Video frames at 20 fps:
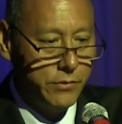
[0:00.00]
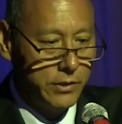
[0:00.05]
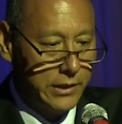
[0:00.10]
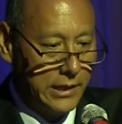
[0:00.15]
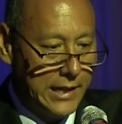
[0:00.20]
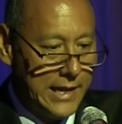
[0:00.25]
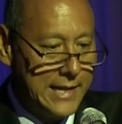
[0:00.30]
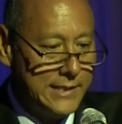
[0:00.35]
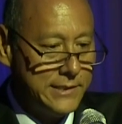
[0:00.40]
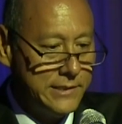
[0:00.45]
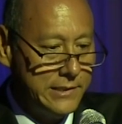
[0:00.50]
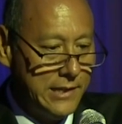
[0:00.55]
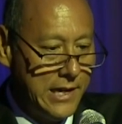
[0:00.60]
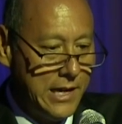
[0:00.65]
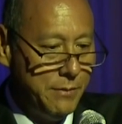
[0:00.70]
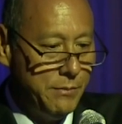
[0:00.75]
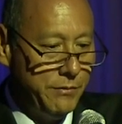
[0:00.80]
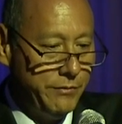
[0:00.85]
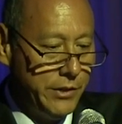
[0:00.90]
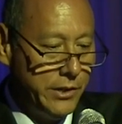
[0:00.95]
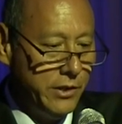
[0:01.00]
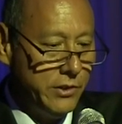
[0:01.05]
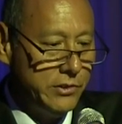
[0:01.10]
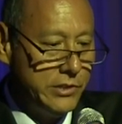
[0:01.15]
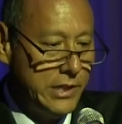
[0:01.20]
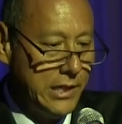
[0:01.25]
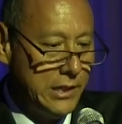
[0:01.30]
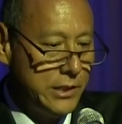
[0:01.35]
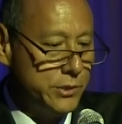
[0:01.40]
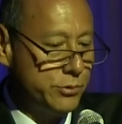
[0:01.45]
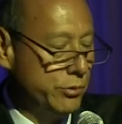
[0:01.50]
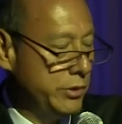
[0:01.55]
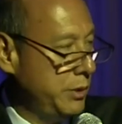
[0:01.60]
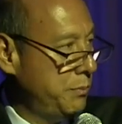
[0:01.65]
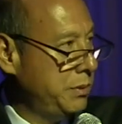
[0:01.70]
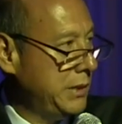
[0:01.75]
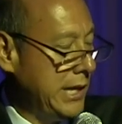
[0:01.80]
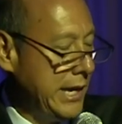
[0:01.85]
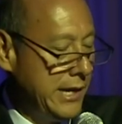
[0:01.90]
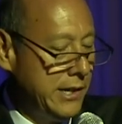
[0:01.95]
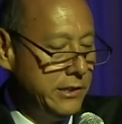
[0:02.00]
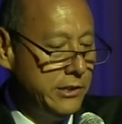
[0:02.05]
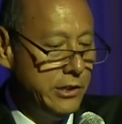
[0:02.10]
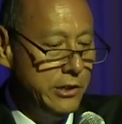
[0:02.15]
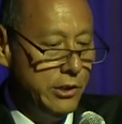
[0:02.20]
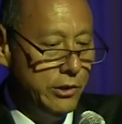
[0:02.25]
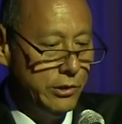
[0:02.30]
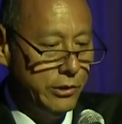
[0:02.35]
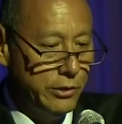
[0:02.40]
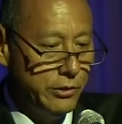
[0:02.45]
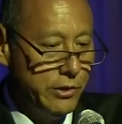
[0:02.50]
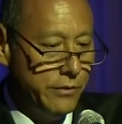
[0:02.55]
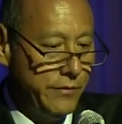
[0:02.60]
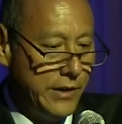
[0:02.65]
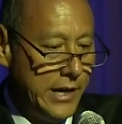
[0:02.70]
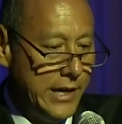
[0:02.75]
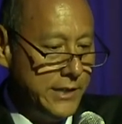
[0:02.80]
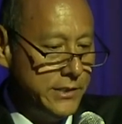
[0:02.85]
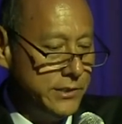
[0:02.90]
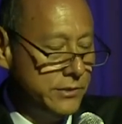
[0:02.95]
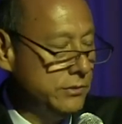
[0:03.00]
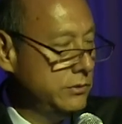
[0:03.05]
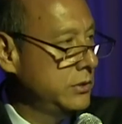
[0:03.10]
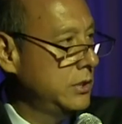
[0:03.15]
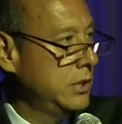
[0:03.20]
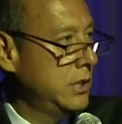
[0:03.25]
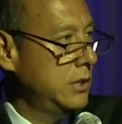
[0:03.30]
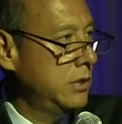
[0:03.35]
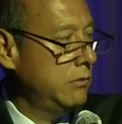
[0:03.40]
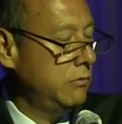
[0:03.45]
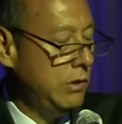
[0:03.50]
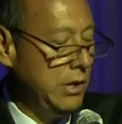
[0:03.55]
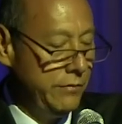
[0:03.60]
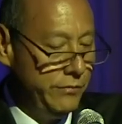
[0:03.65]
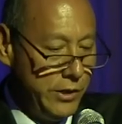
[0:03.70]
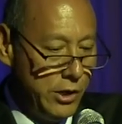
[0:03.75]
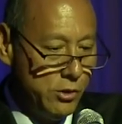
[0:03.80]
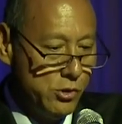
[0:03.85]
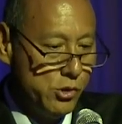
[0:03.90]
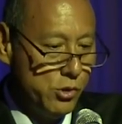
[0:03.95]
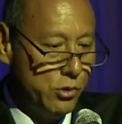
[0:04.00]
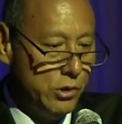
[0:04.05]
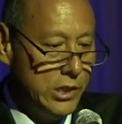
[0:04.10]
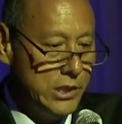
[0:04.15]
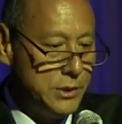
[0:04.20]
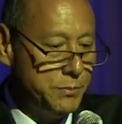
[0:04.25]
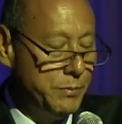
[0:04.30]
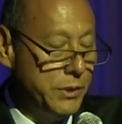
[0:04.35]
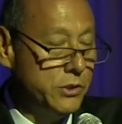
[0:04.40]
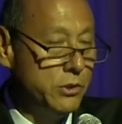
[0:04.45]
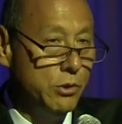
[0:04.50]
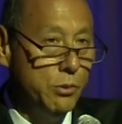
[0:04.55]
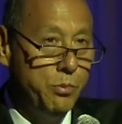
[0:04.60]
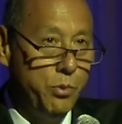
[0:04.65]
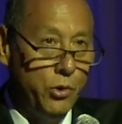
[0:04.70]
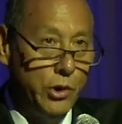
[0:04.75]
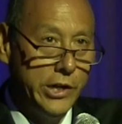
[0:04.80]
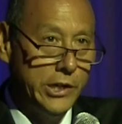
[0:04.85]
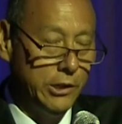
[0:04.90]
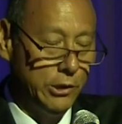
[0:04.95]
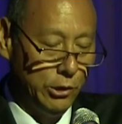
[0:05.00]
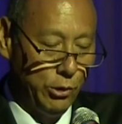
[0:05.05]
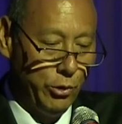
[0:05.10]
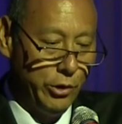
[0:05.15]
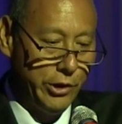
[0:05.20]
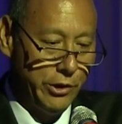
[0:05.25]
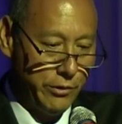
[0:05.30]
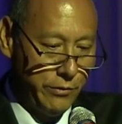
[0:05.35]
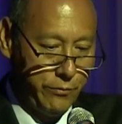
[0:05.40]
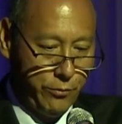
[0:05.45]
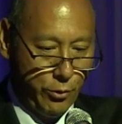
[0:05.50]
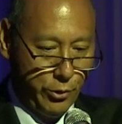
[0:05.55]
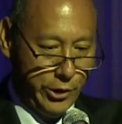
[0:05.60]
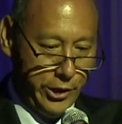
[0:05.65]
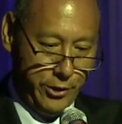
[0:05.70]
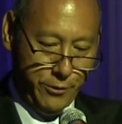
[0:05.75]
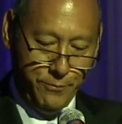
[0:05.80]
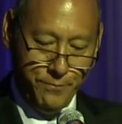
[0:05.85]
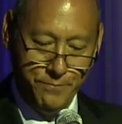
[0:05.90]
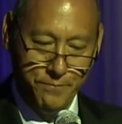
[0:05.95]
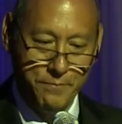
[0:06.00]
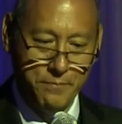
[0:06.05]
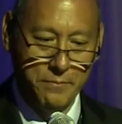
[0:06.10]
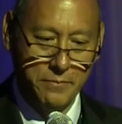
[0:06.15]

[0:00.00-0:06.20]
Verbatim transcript: For the last time, if you don't tell us where you planted the nuclear device, we'll have no choice but to appoint a lawyer for you.